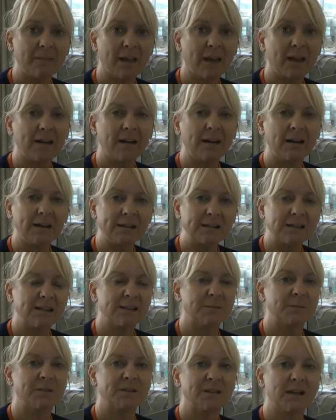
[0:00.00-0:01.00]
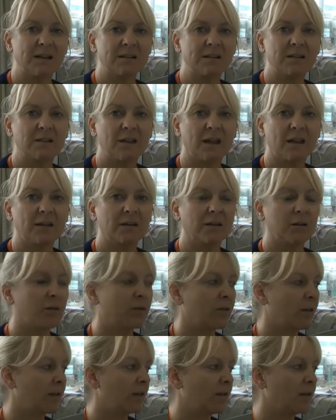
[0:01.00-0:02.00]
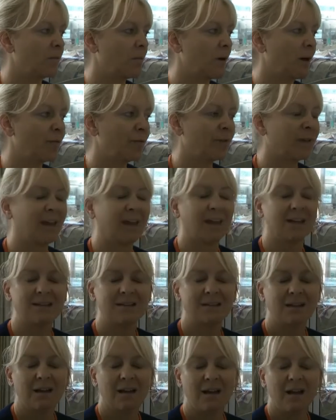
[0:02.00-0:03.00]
and any assessment data that you think you might forget.